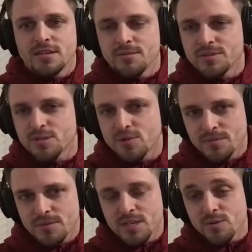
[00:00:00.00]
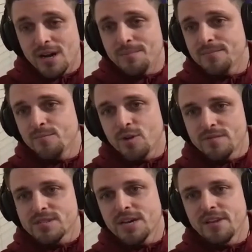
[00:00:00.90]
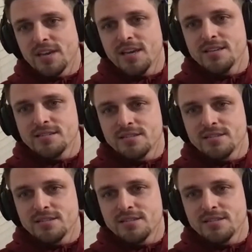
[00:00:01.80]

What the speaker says: And it was just one of the things where I'm one of 7 kids.